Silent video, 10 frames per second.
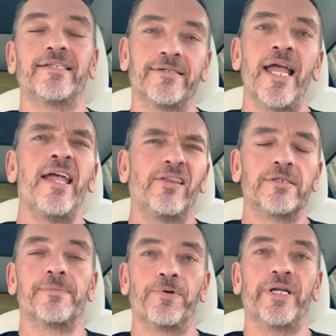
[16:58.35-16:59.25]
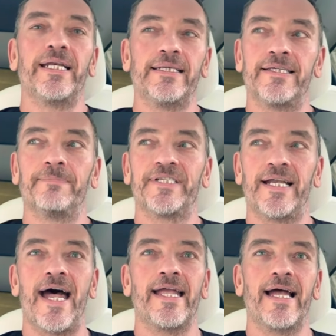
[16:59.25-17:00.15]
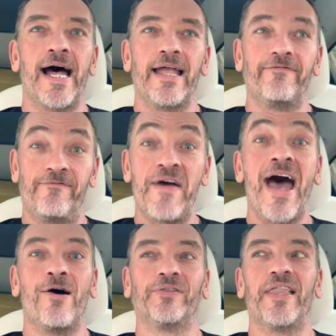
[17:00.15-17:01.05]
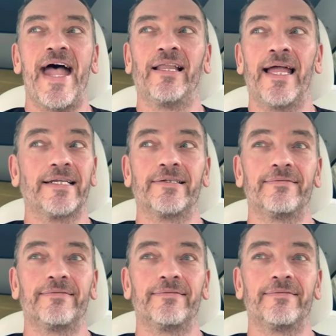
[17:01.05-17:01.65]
There's some pretty neat tips that I've found that, like,